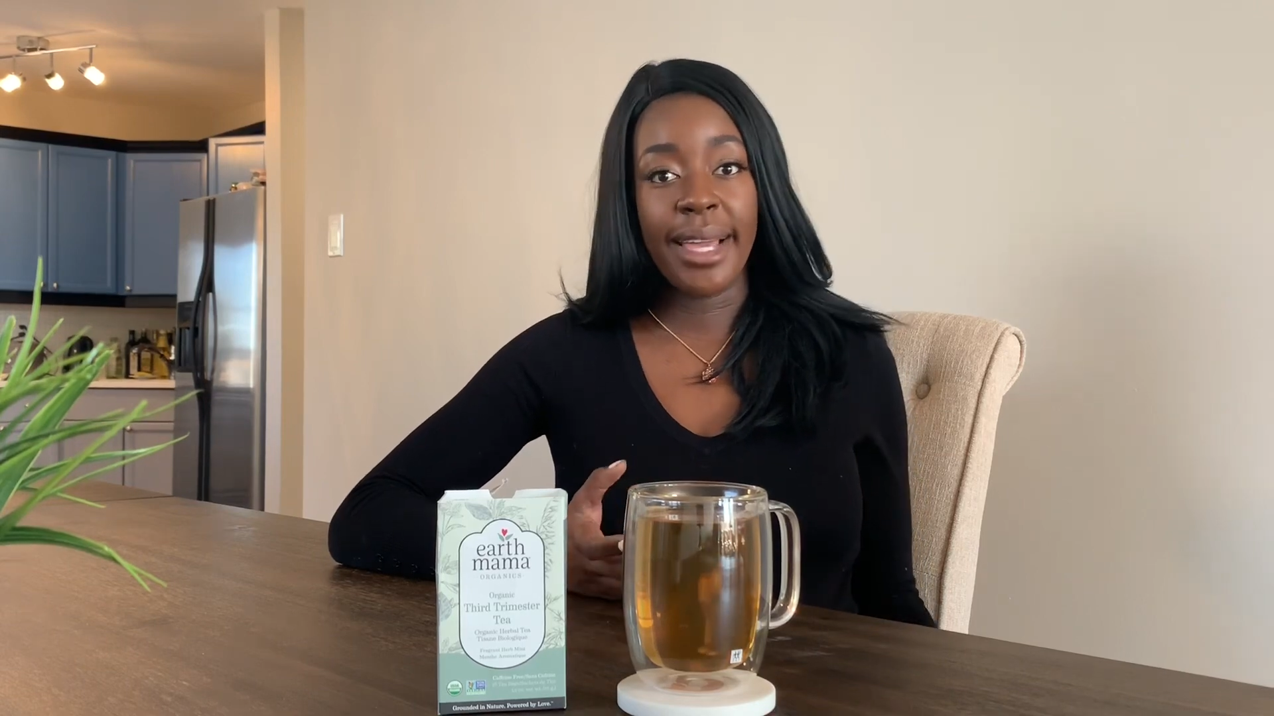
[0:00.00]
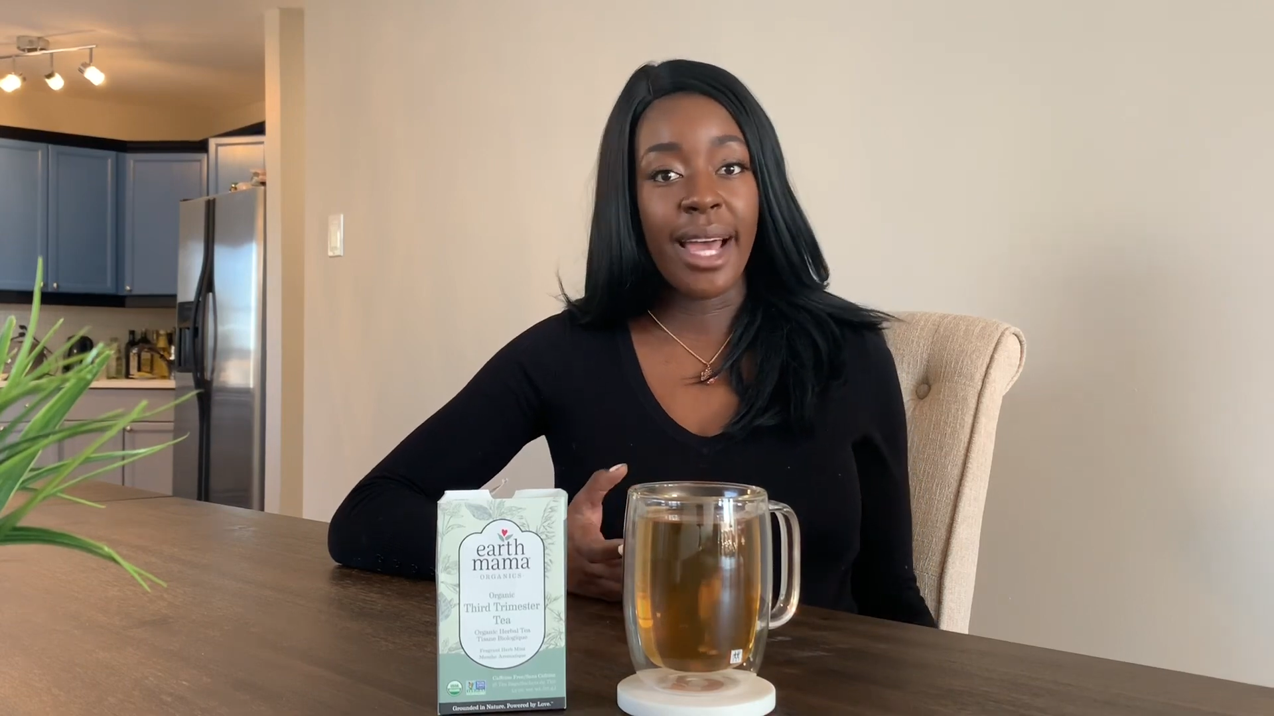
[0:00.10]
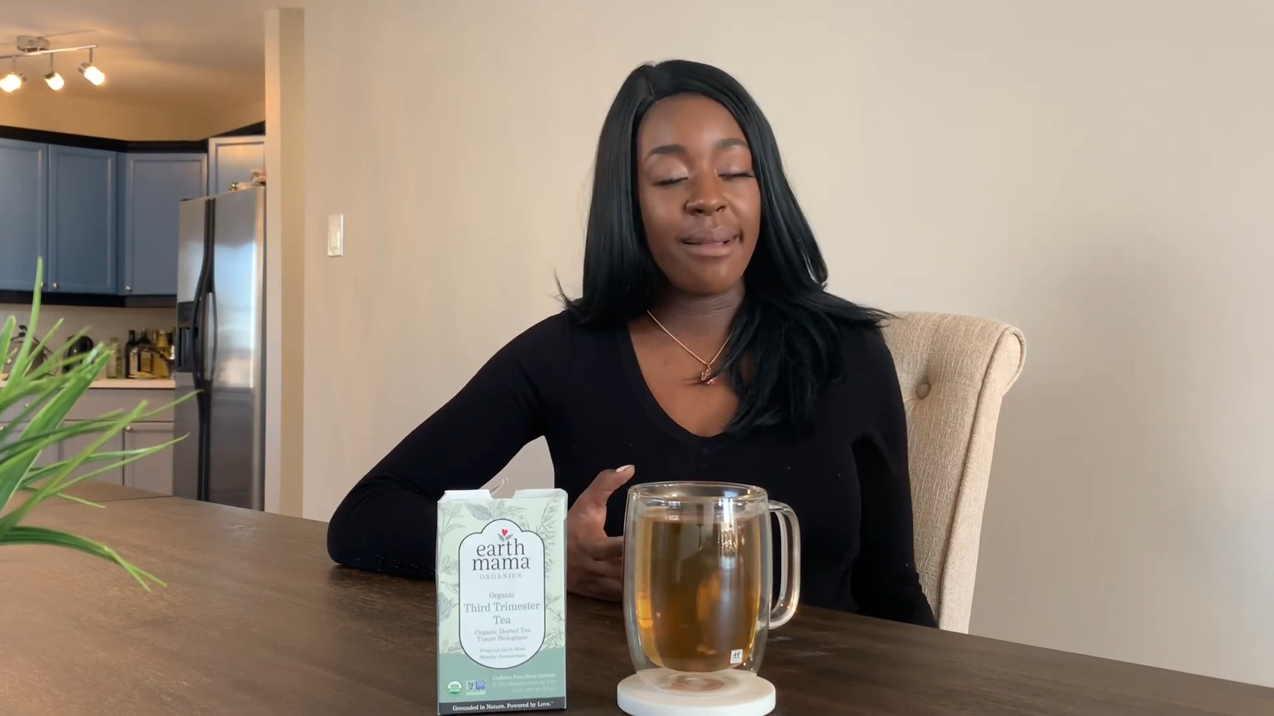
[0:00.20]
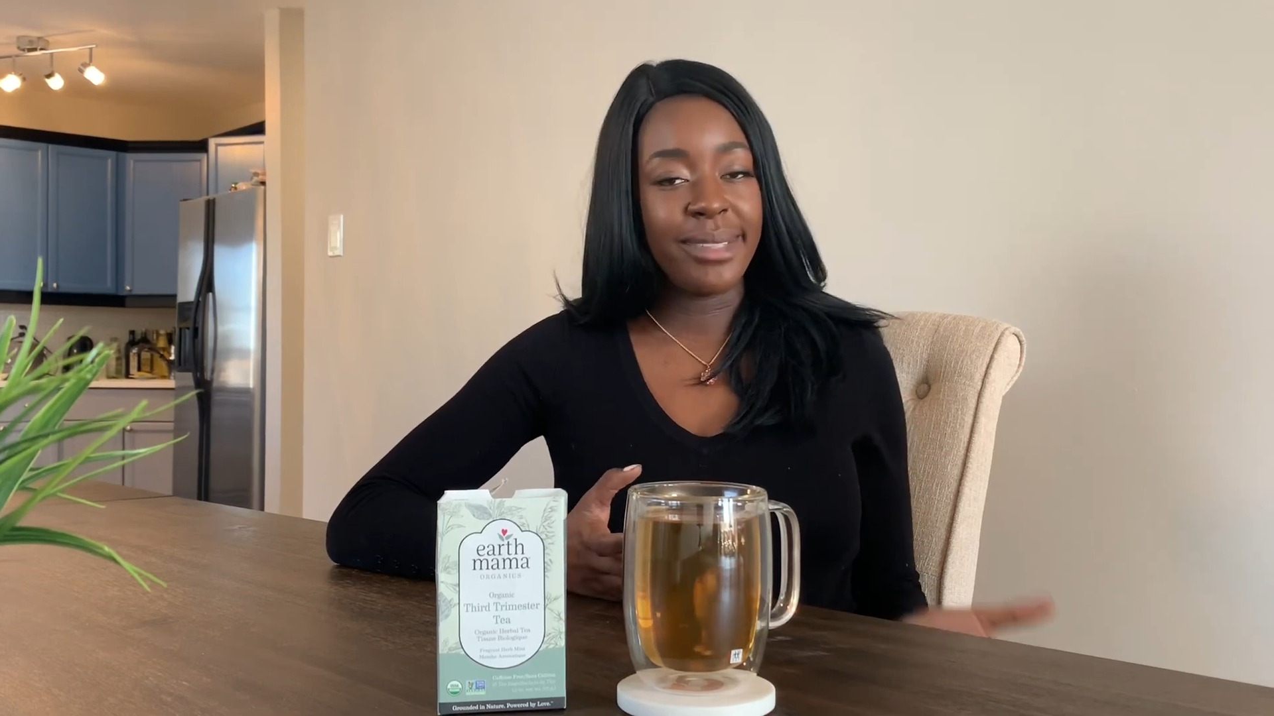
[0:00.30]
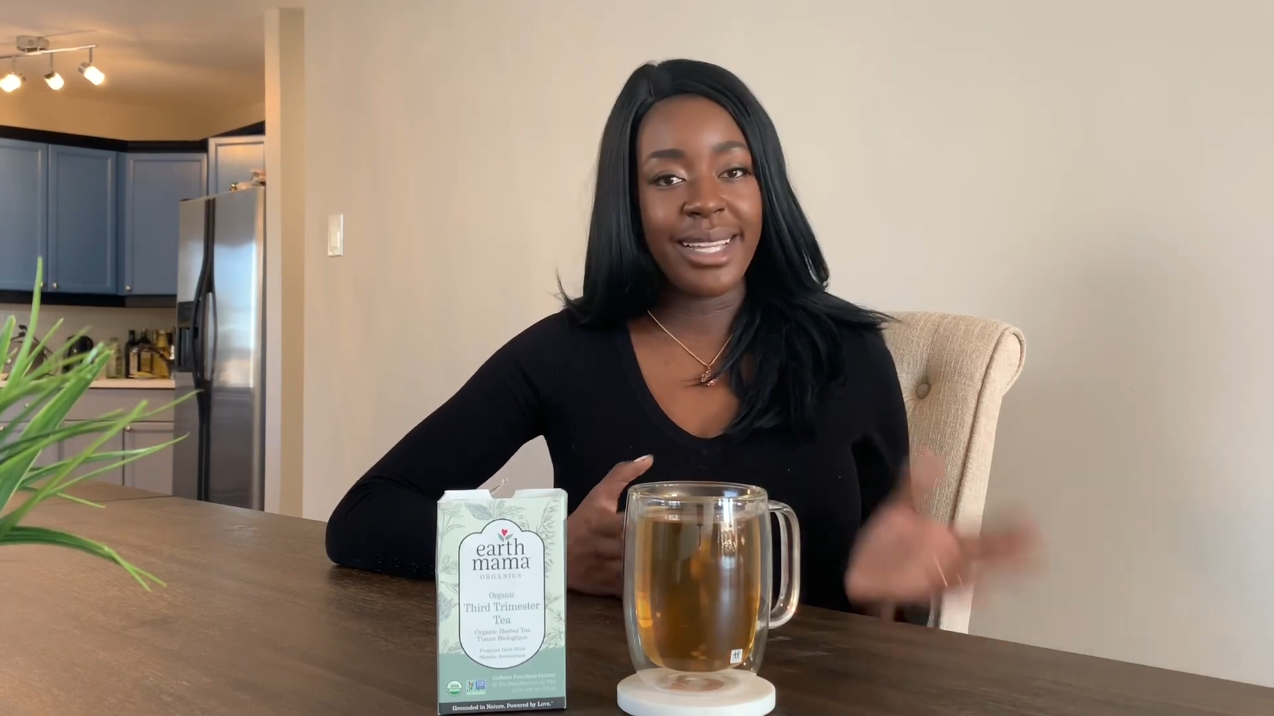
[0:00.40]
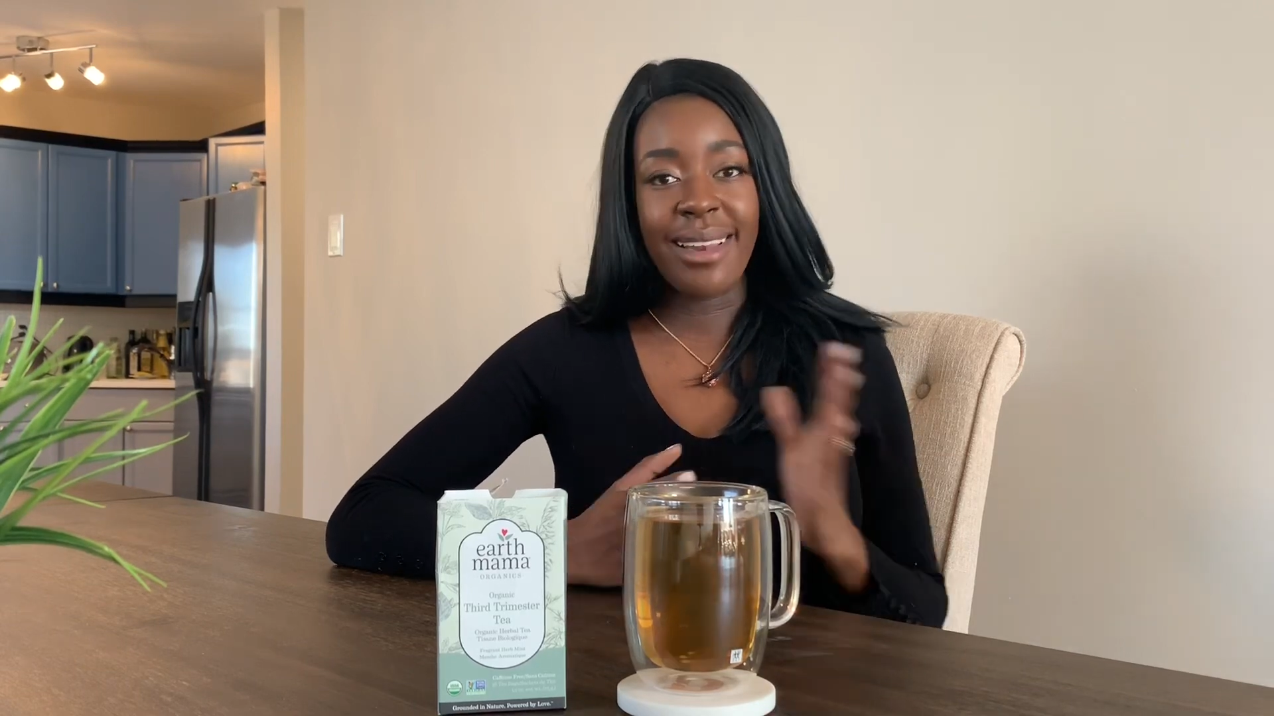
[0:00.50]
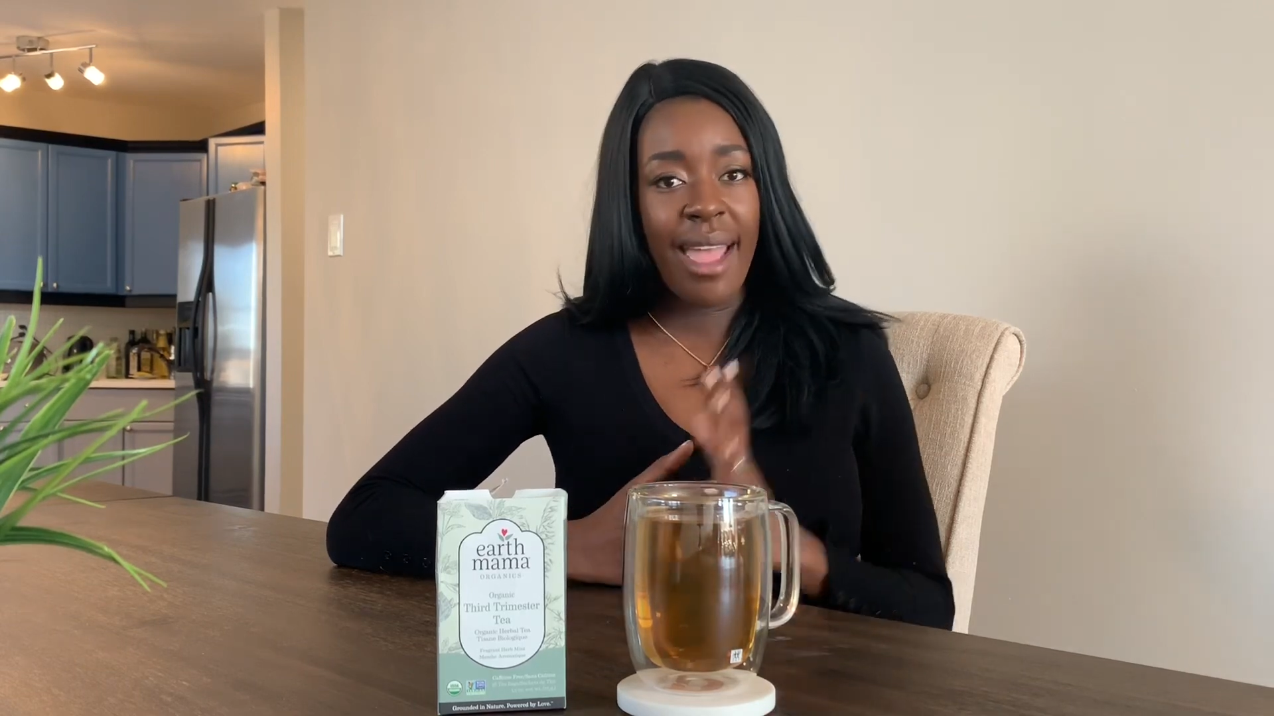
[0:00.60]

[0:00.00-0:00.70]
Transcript: comes in